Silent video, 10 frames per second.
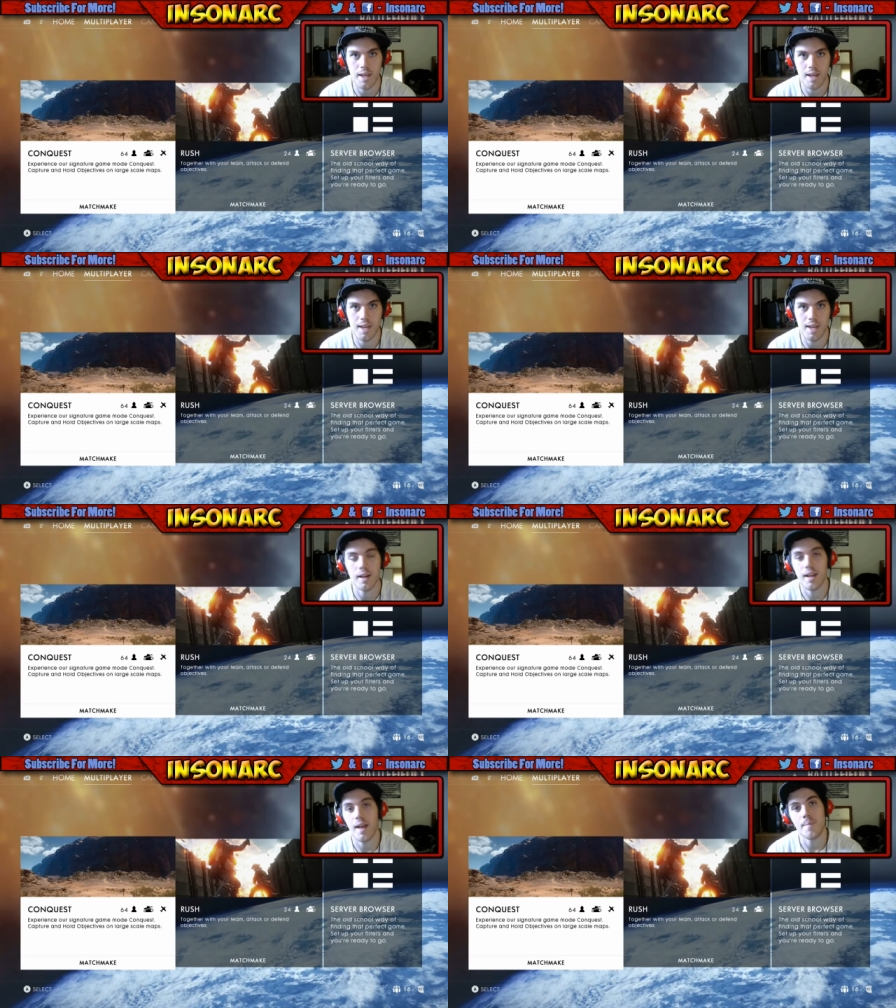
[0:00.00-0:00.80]
yeah.
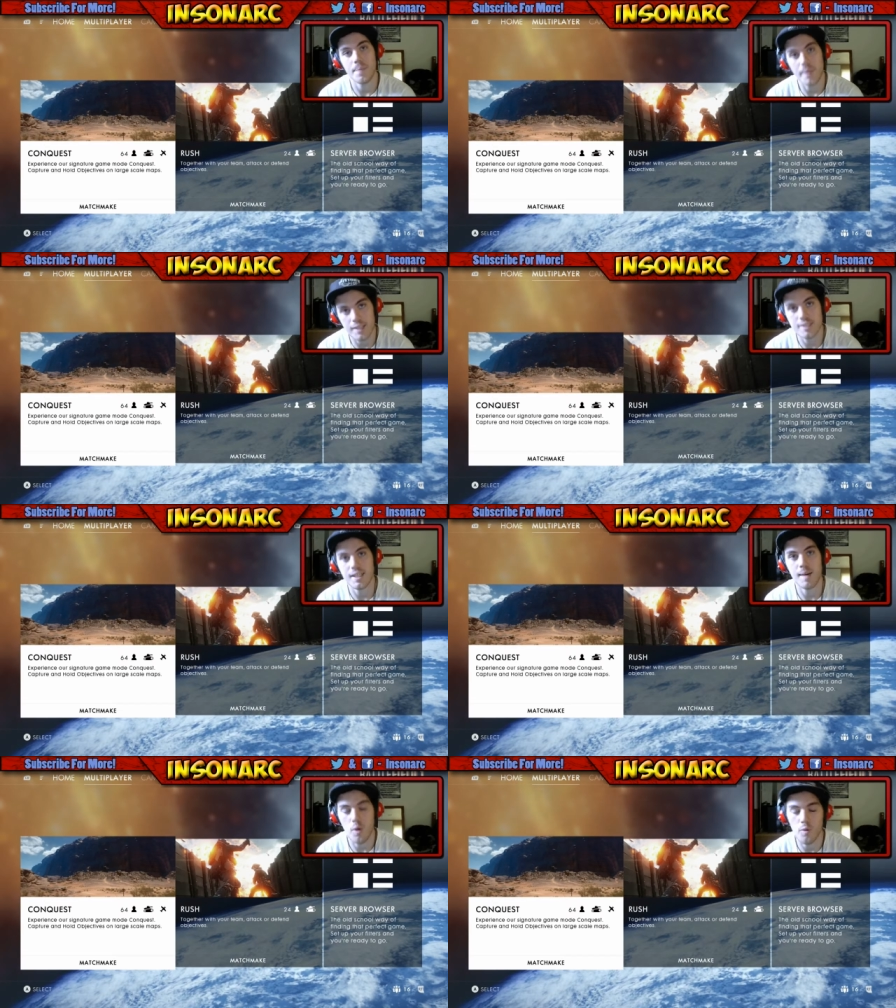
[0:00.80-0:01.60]
But next
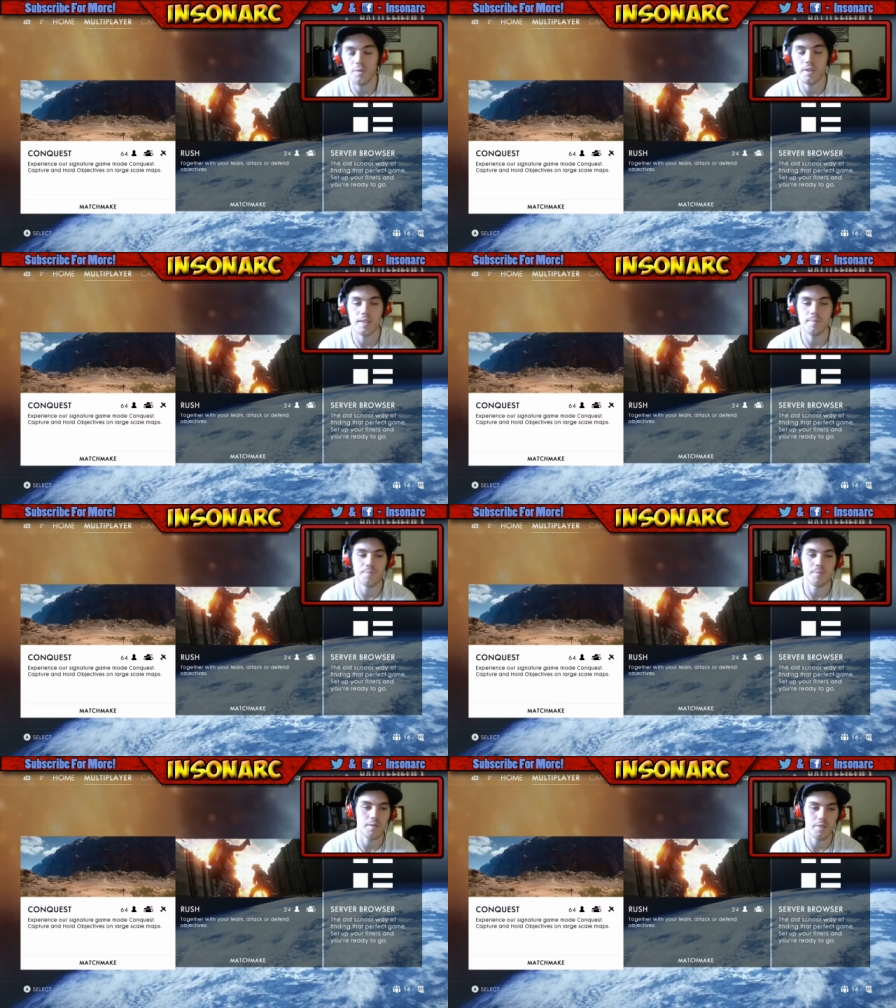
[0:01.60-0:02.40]
time, hopefully,
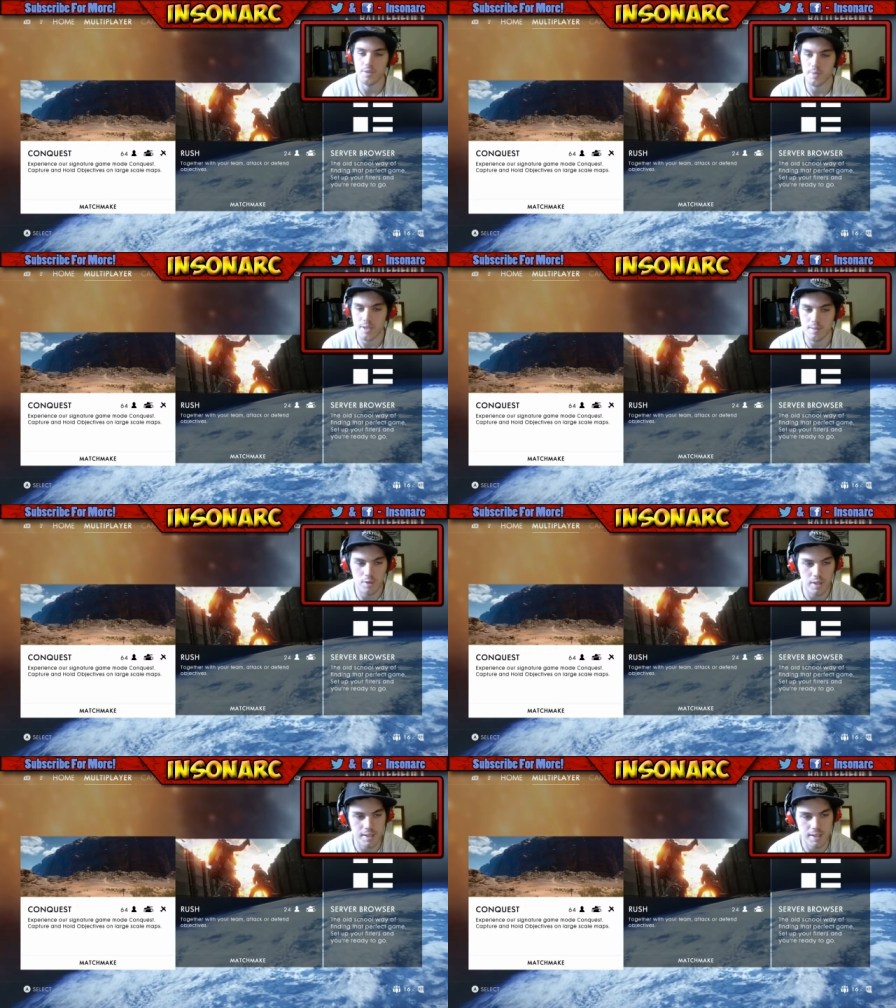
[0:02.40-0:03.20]
if you guys want to see
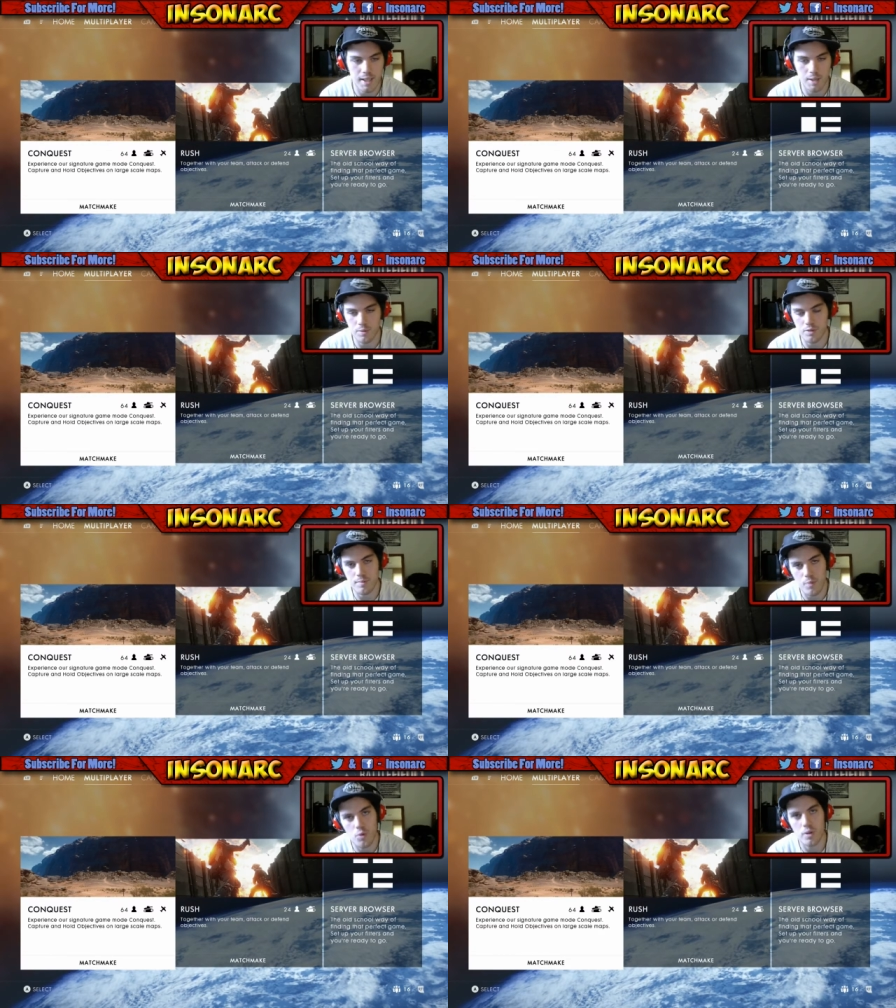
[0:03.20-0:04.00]
more, like I said, I will do
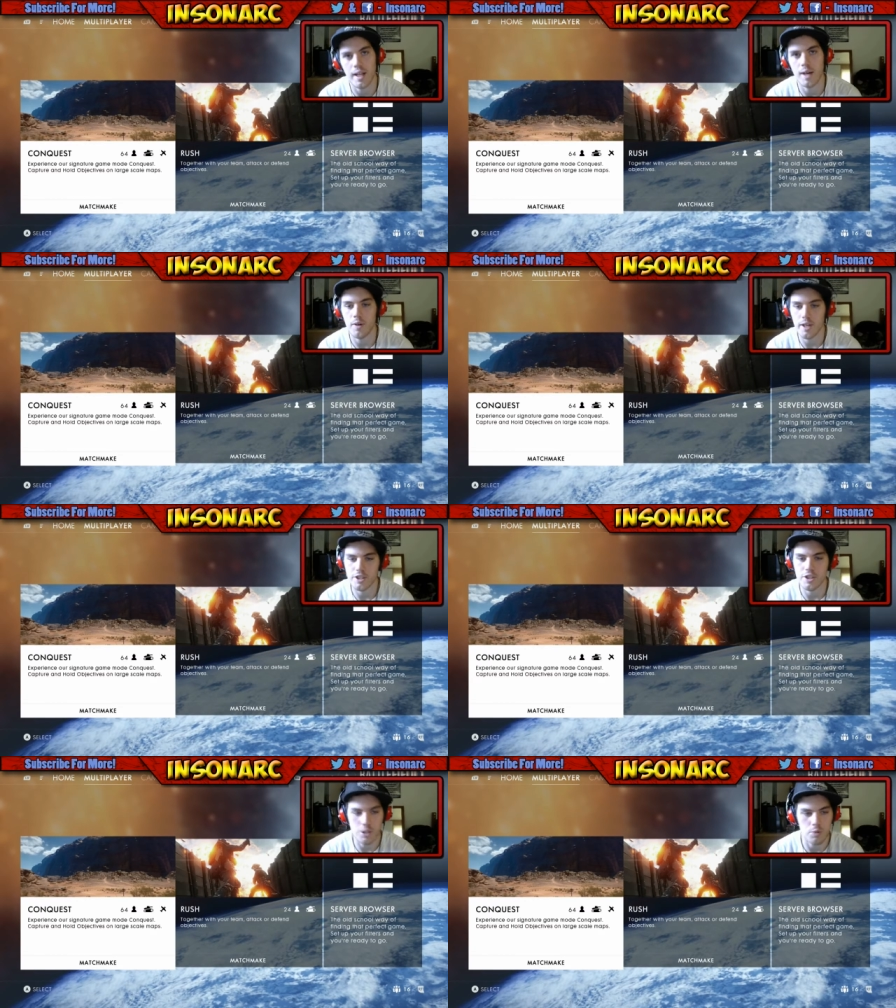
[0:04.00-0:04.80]
more, and I will
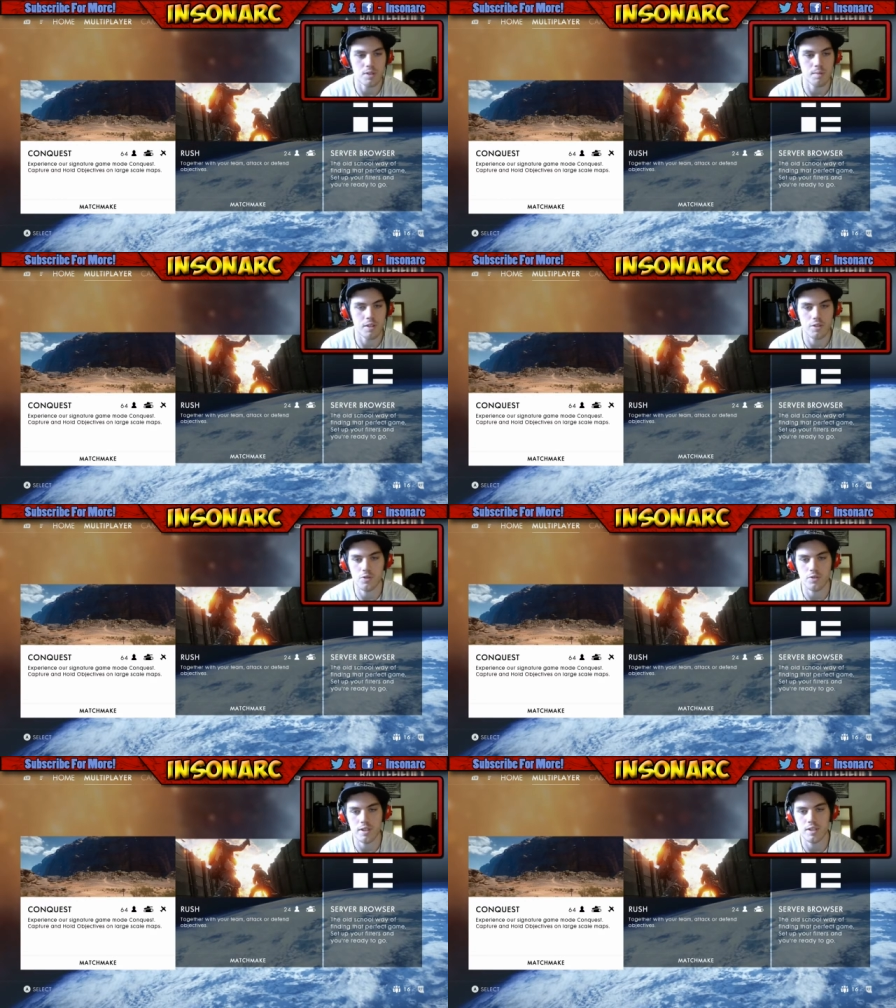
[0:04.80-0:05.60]
actually know some of the
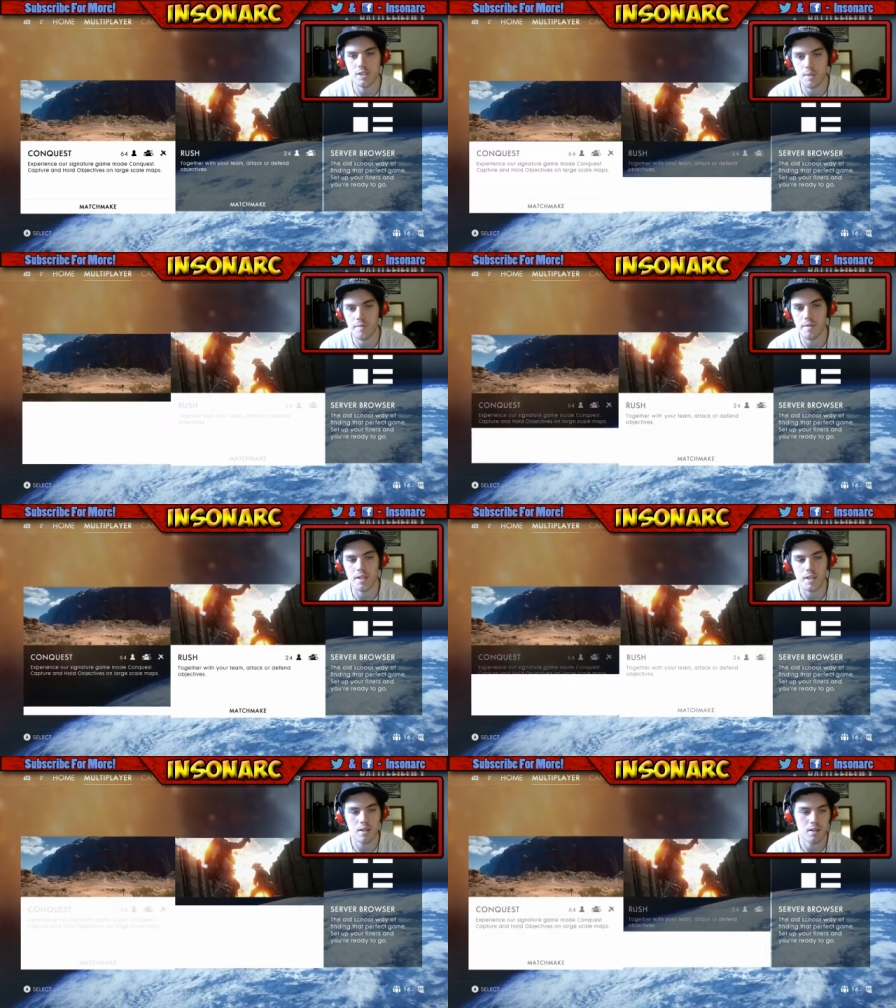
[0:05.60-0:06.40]
controls and some of
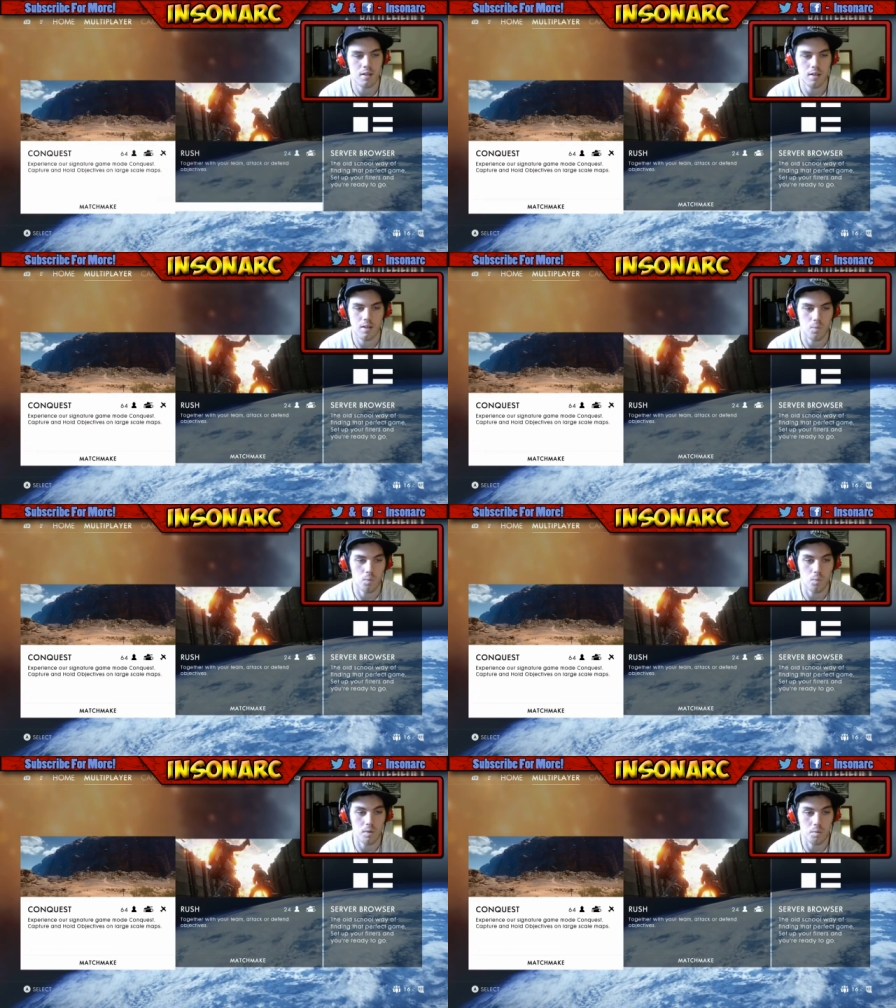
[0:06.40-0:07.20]
the...
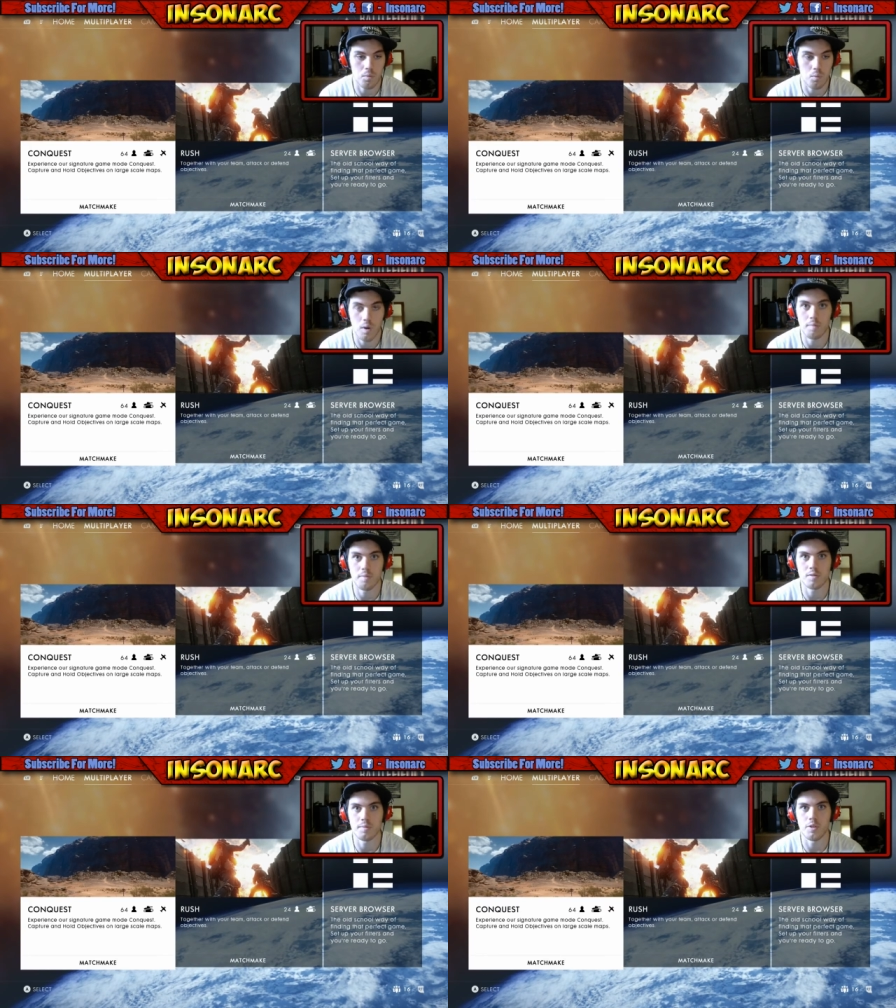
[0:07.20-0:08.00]
what I'm
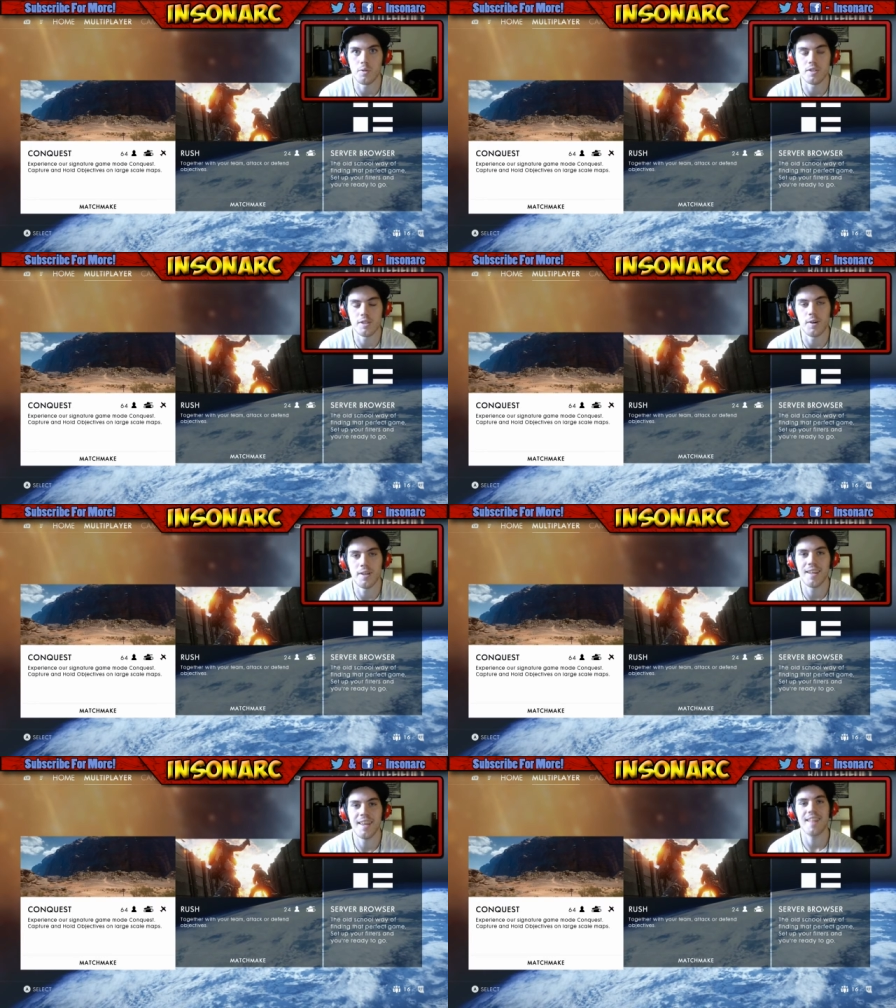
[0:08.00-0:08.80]
supposed to be doing. So